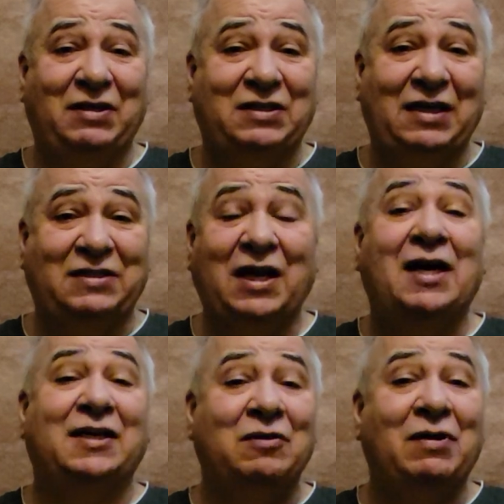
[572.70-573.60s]

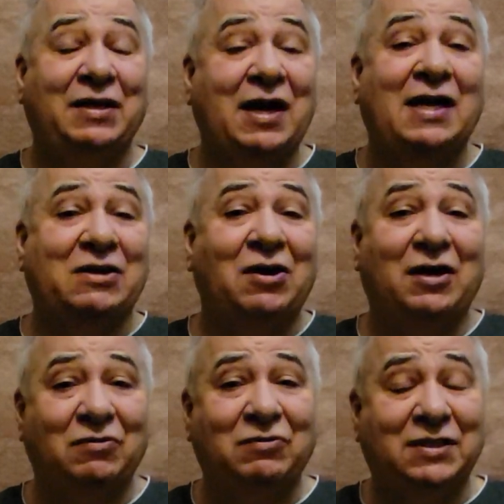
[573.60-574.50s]
exactly what
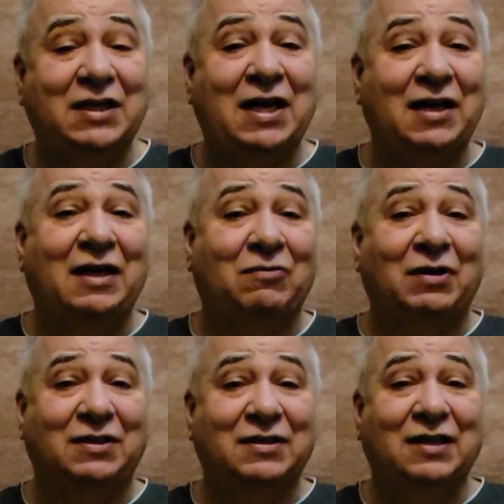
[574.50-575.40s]
Nikon was saying it
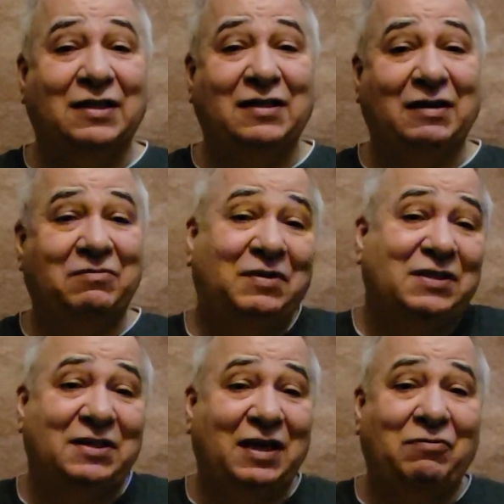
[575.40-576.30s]
was. It
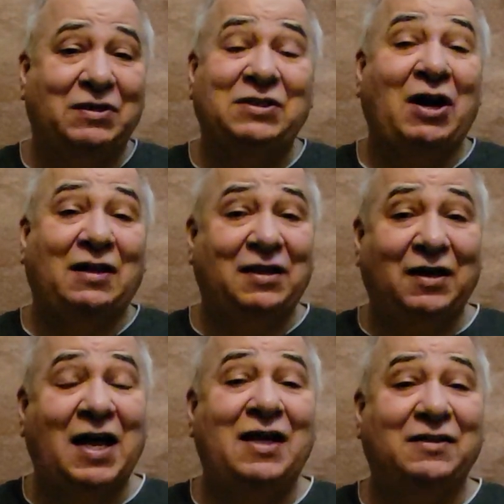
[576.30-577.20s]
was not the
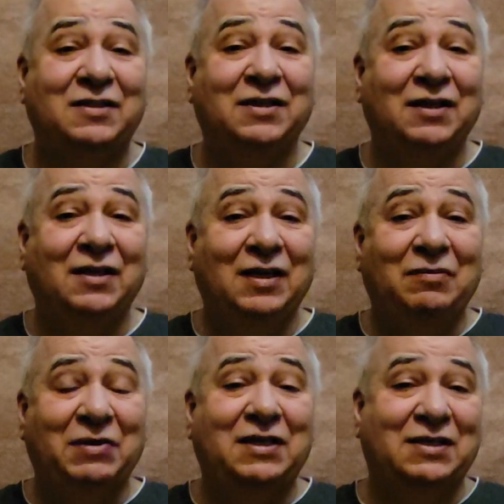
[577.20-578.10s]
lens,
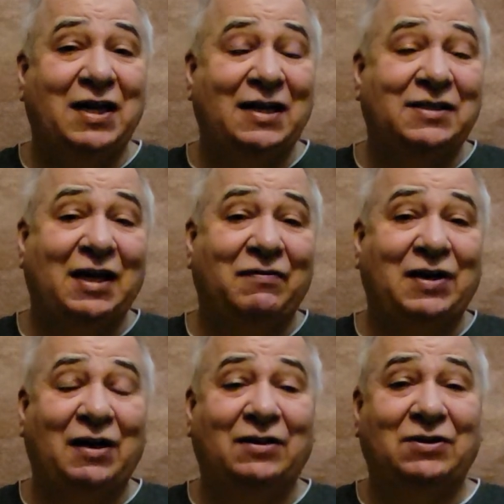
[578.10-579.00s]
because lenses have
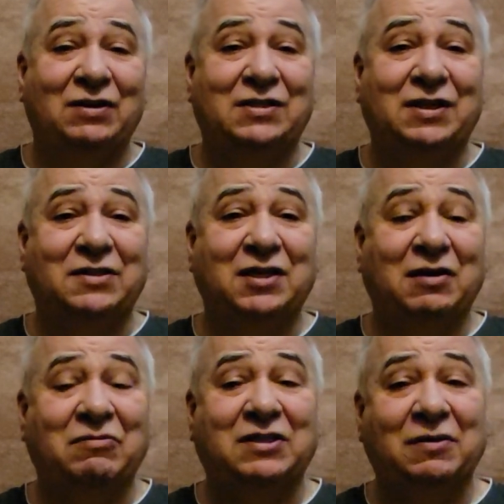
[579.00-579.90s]
characteristics.
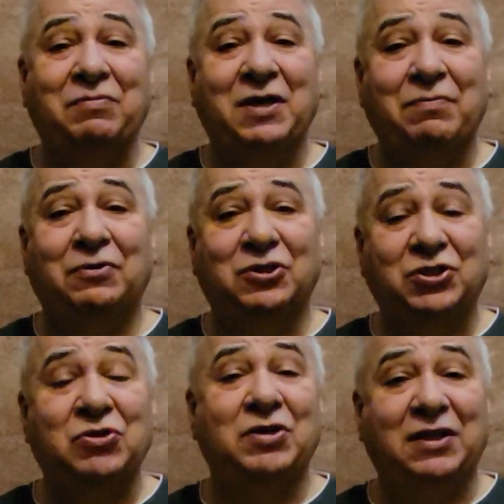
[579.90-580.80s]
It was the people
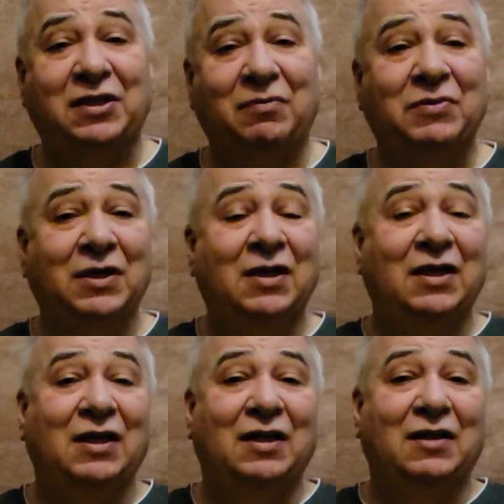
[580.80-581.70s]
shooting them
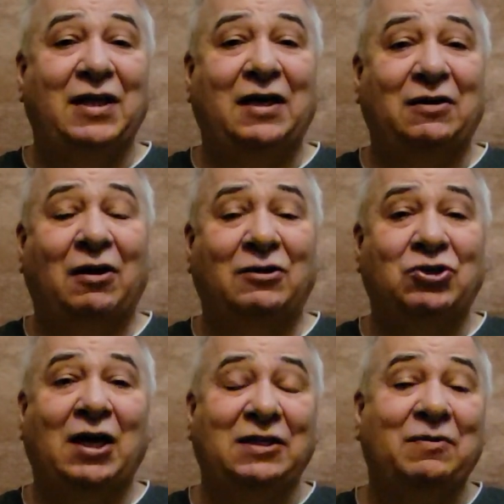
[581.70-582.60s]
that are
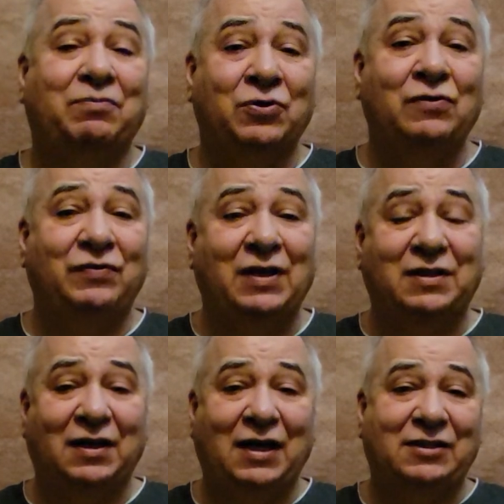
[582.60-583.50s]
trying to prove that
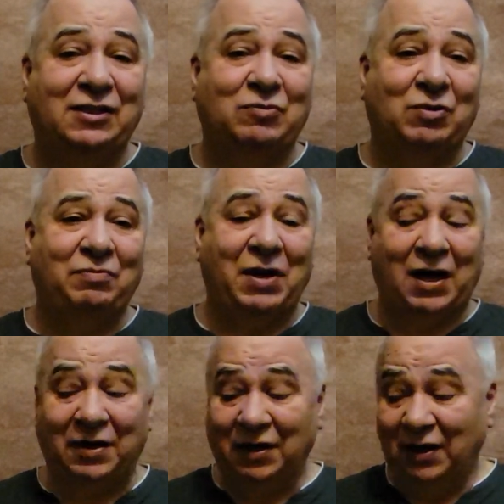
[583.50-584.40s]
the lenses were bad.